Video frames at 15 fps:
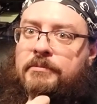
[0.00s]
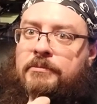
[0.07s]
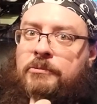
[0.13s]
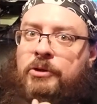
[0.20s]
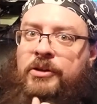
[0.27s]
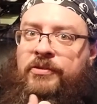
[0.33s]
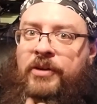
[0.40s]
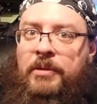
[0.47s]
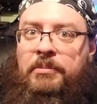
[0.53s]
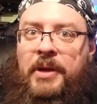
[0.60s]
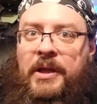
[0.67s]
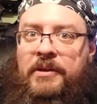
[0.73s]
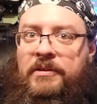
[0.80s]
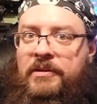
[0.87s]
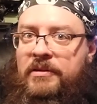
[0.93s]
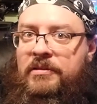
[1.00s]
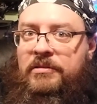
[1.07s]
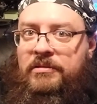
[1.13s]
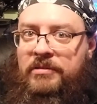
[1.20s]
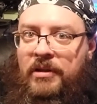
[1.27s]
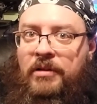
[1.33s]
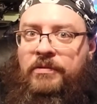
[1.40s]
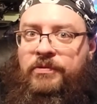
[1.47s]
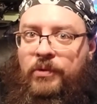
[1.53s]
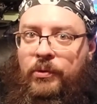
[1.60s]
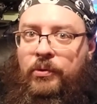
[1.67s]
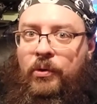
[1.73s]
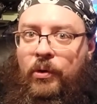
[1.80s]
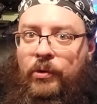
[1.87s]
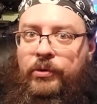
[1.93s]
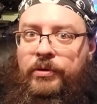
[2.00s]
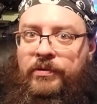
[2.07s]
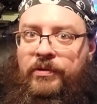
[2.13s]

What if I made this cell phone holder